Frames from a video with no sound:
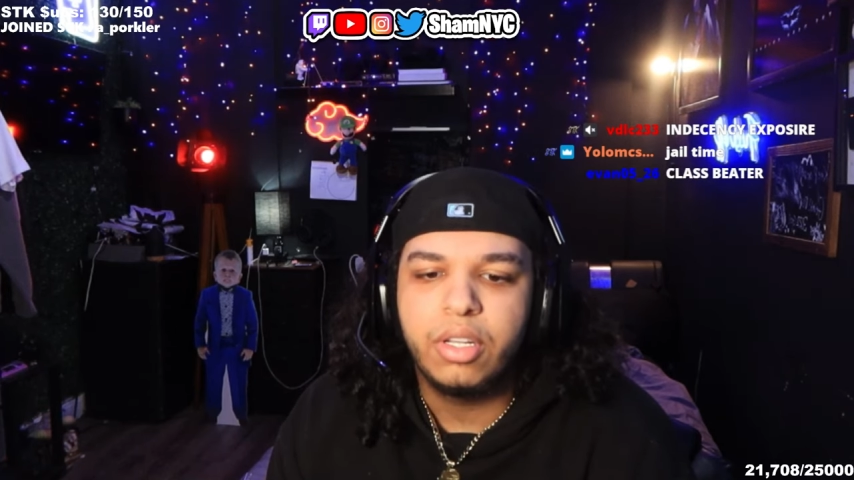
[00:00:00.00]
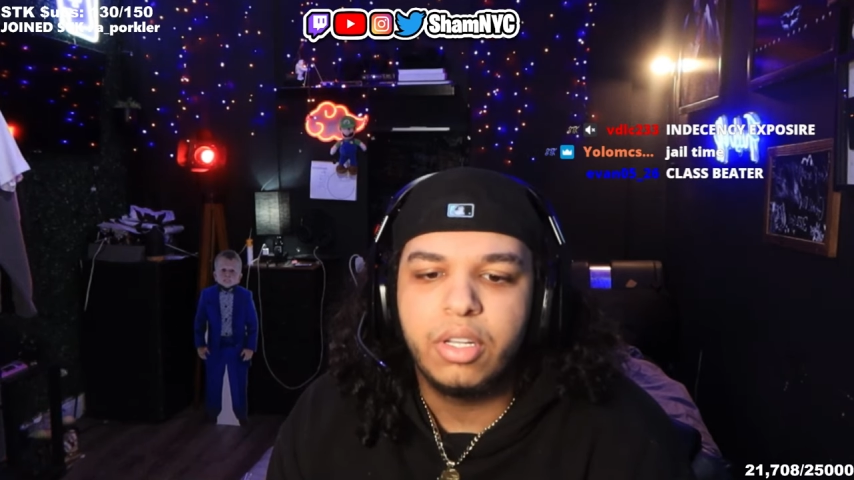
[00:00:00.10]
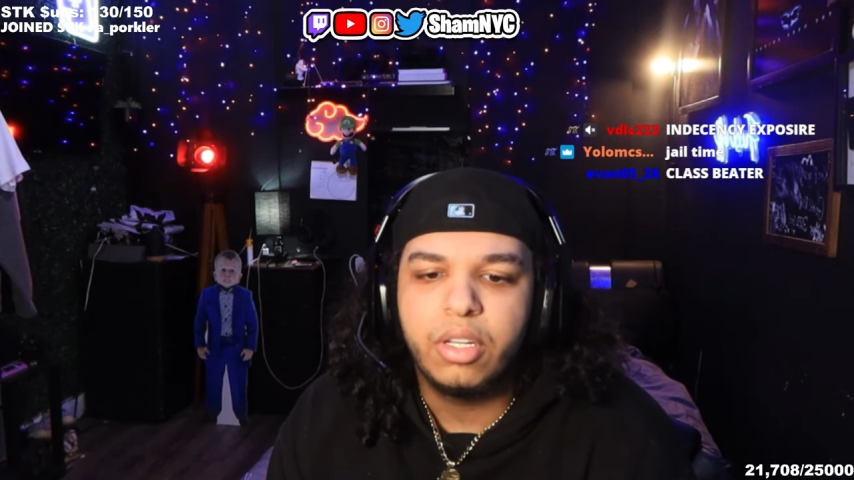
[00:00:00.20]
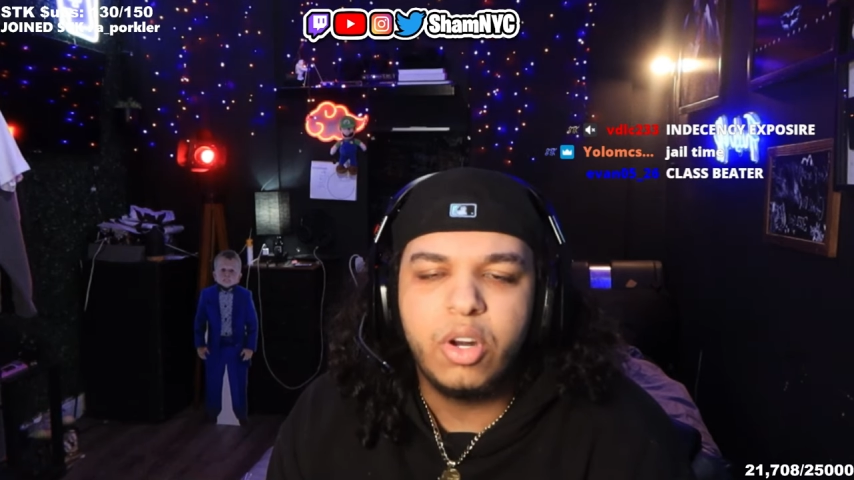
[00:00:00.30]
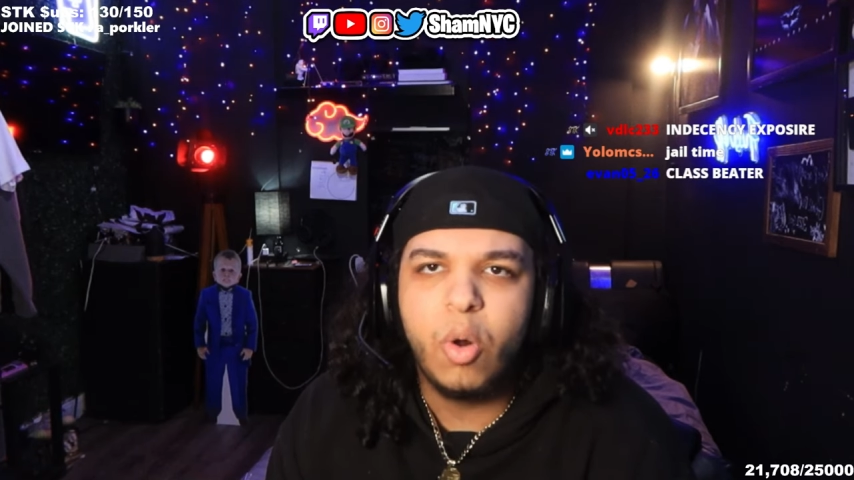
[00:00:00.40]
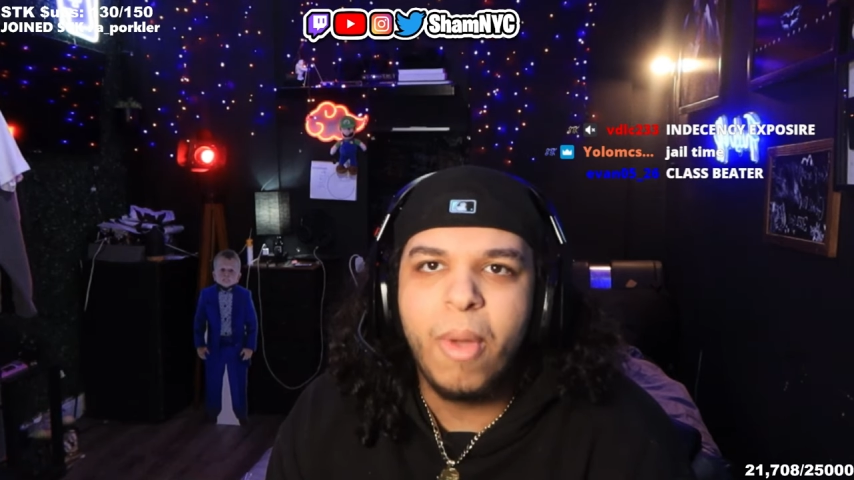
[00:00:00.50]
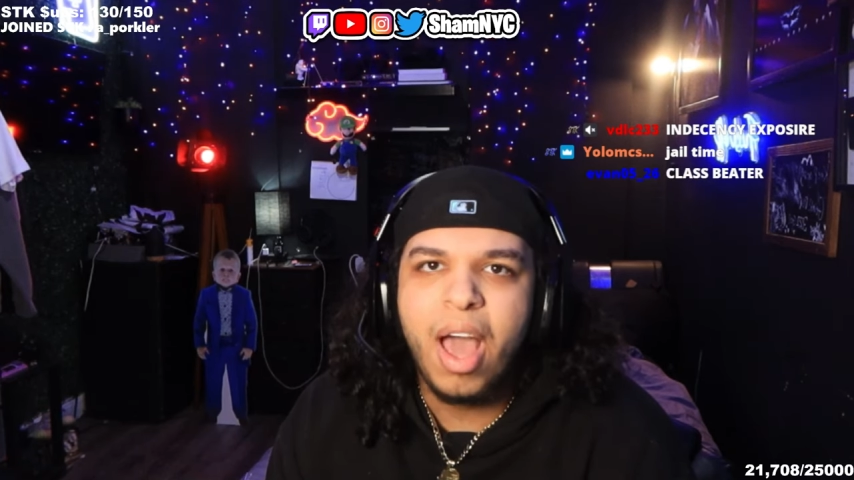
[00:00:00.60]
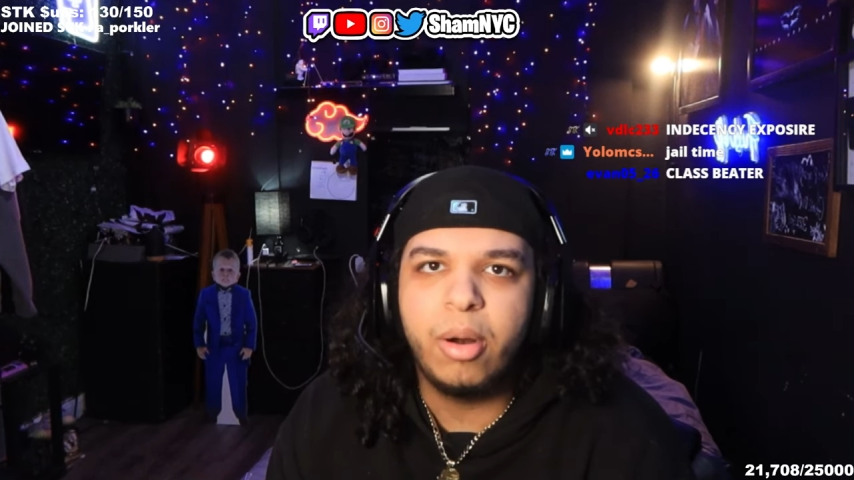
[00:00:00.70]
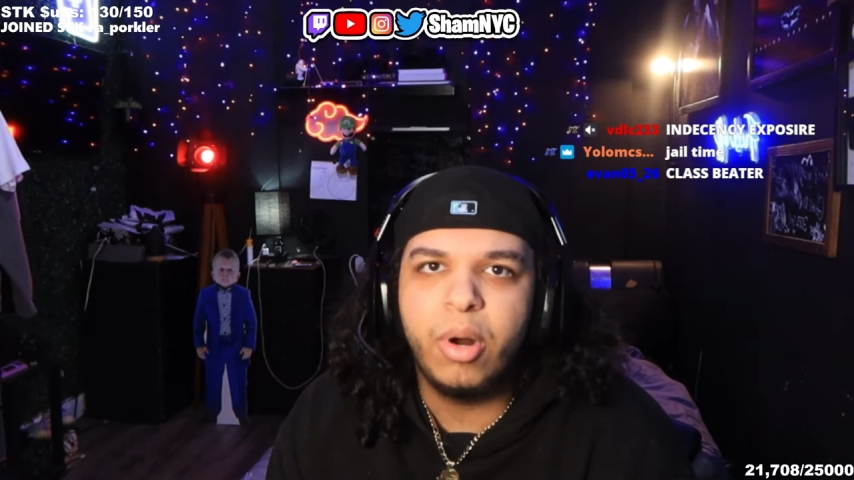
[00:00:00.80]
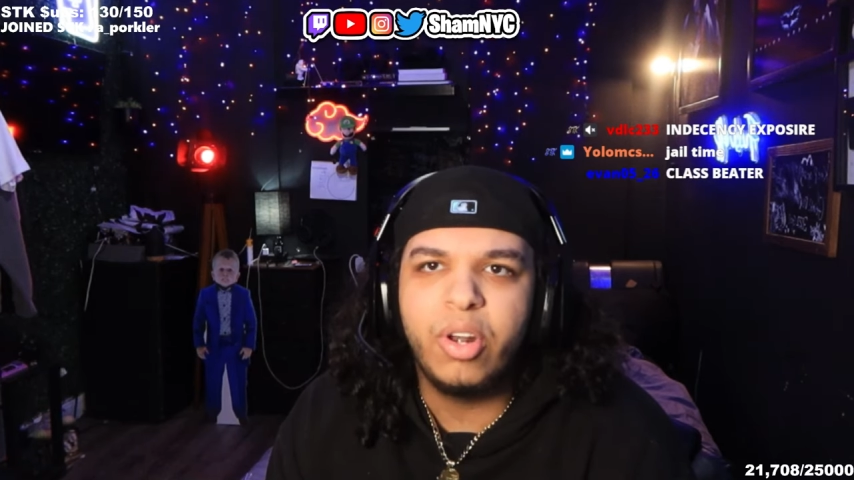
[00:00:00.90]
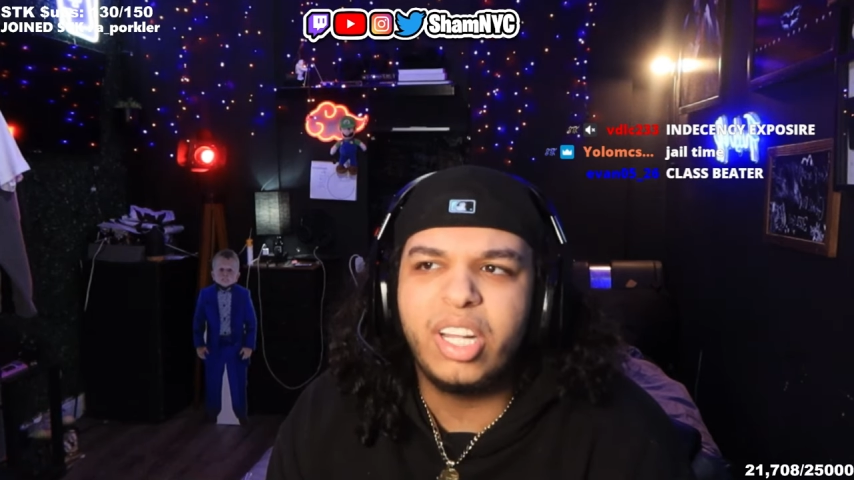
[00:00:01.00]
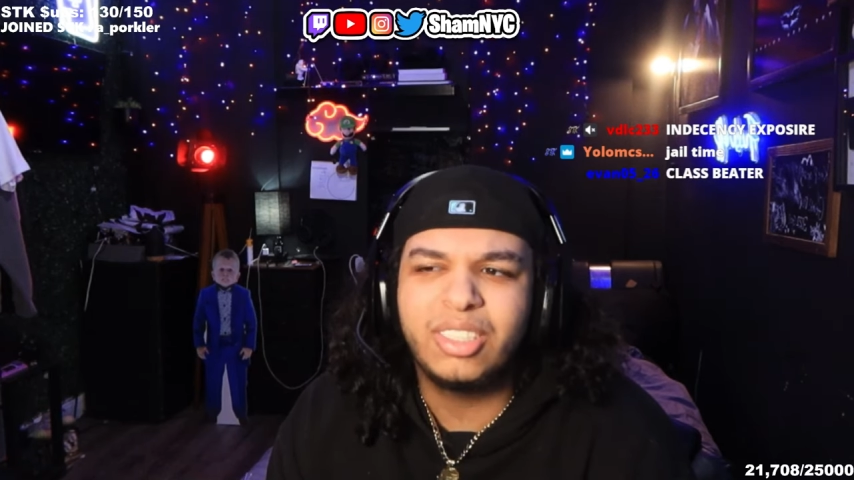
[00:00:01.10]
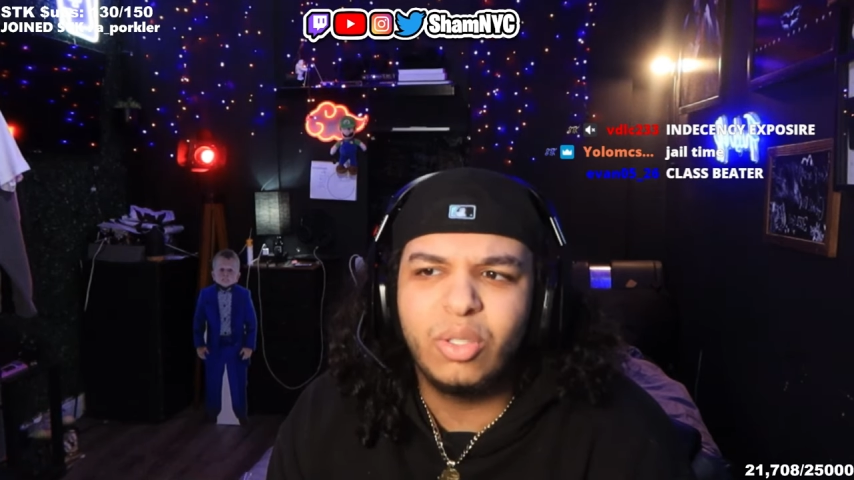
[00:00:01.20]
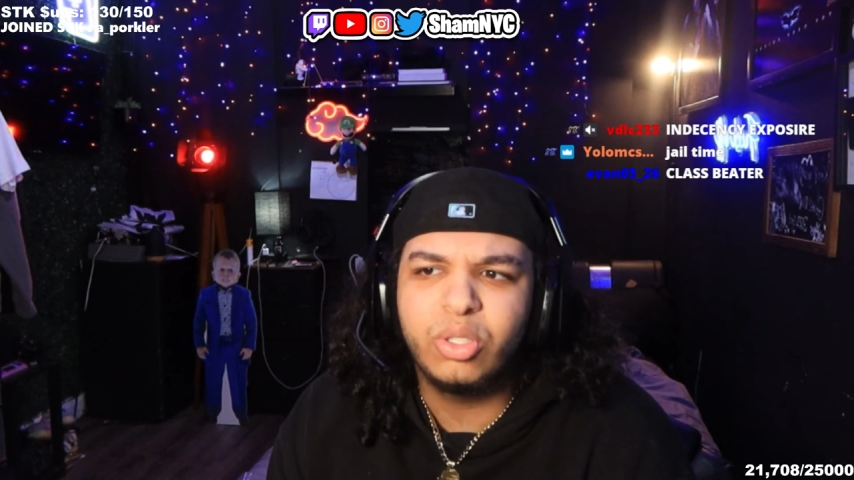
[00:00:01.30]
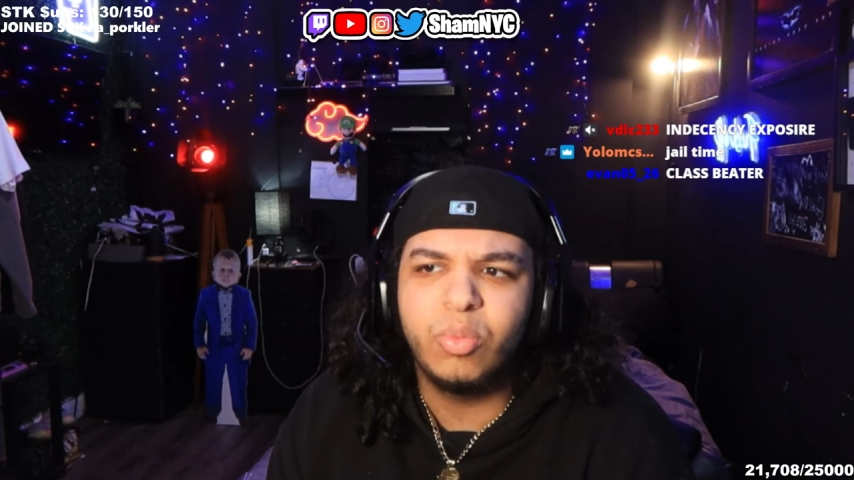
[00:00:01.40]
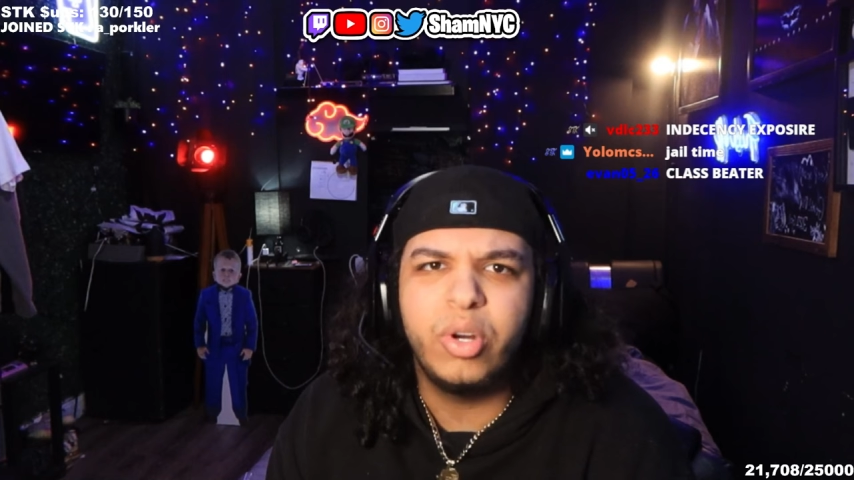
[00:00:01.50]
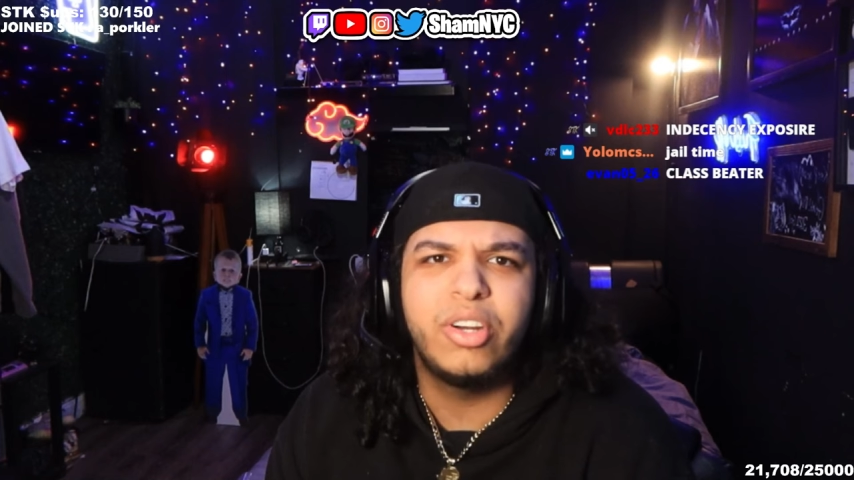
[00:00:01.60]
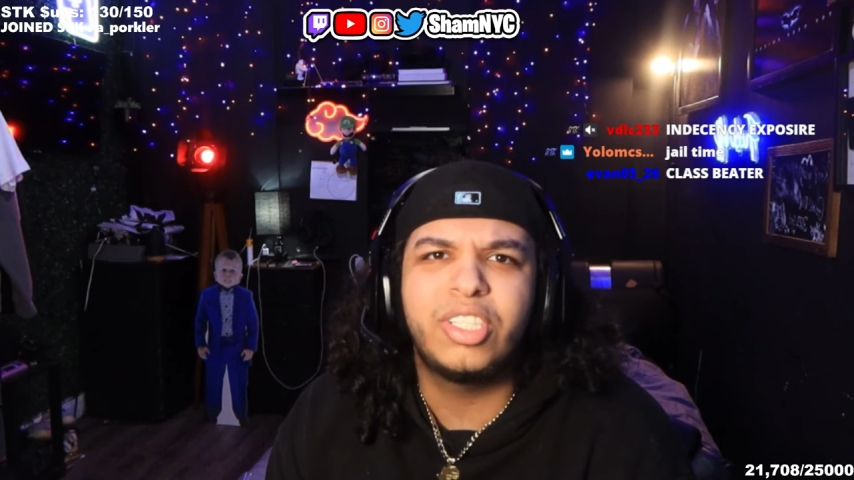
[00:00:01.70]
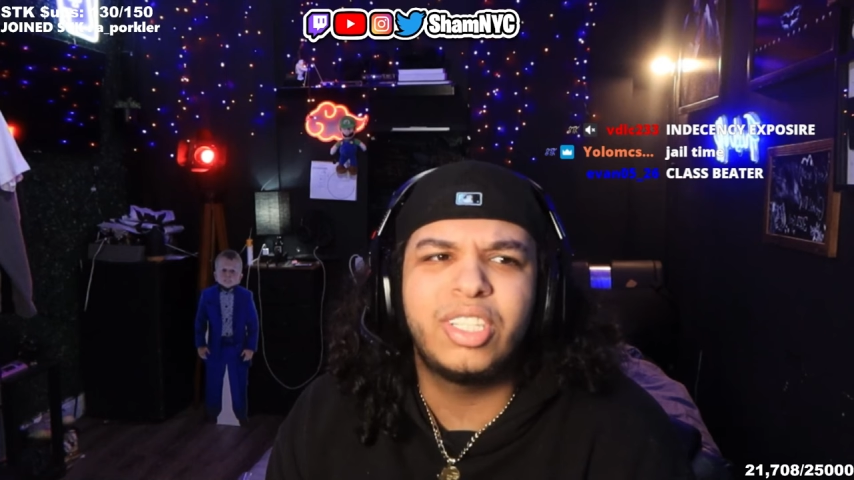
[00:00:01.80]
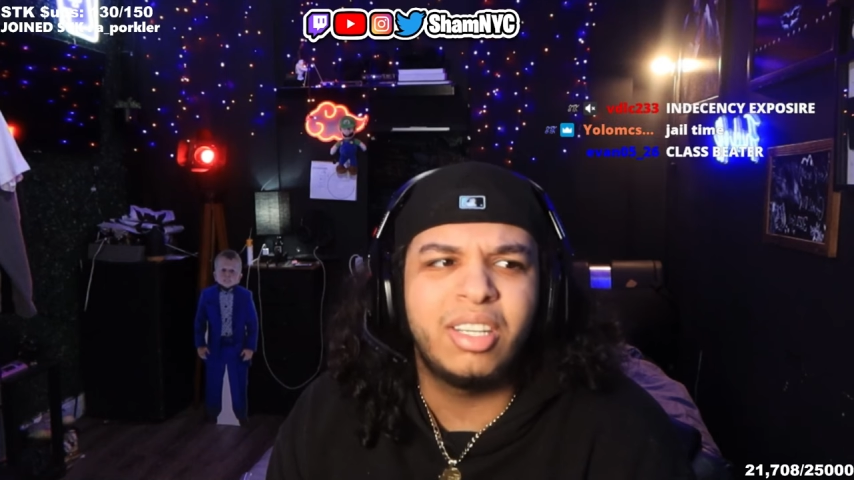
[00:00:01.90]
It don't matter, bro. That's still some
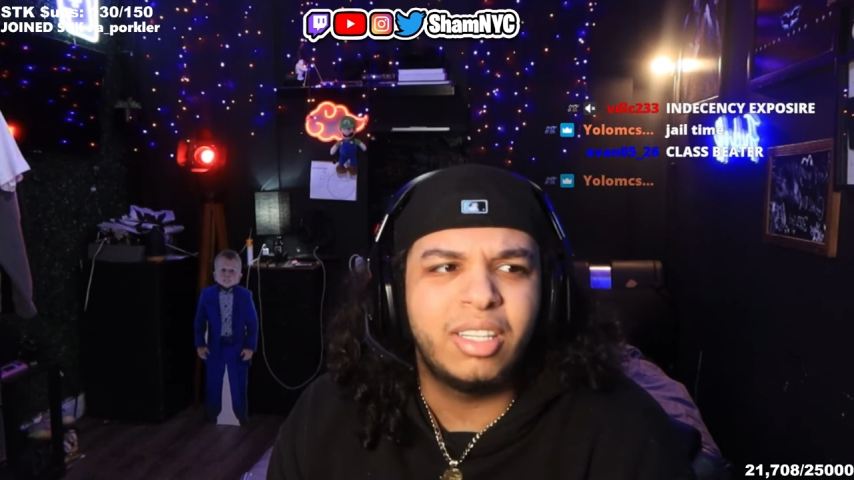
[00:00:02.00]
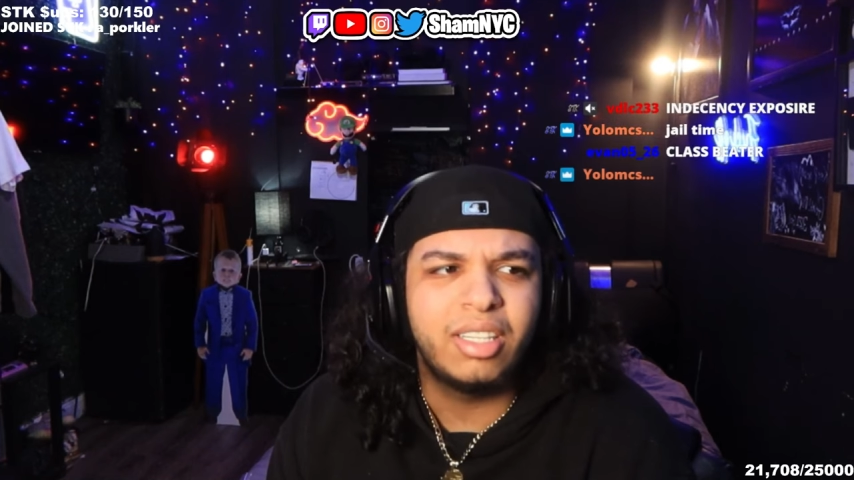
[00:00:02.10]
weird shit.